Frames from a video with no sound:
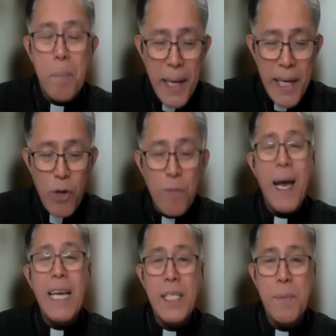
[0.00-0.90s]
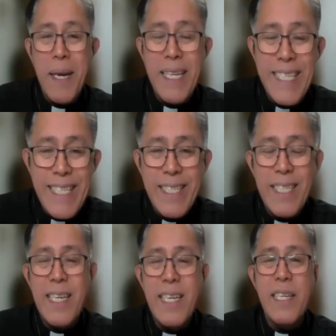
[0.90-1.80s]
Many of us, brothers and
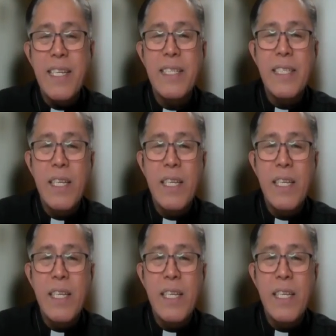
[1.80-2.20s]
sisters,